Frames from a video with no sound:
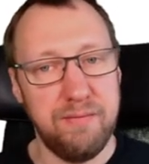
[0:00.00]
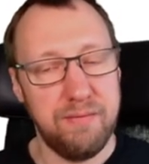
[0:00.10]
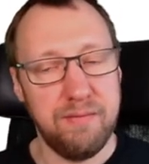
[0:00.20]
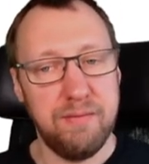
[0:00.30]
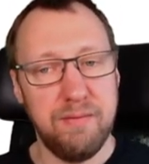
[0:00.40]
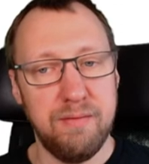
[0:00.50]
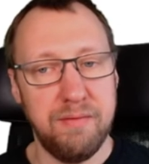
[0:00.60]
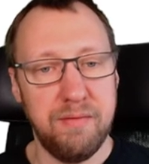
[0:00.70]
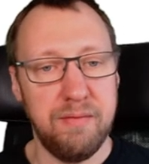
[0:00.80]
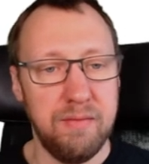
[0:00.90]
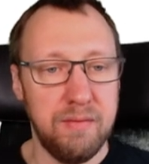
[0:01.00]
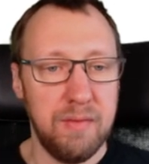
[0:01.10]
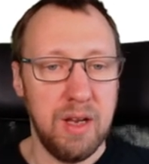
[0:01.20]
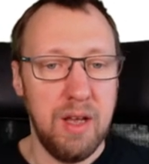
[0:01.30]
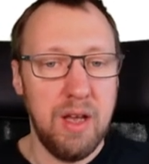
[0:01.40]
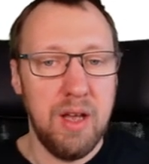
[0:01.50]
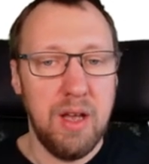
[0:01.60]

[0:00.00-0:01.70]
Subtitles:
Nothing is said.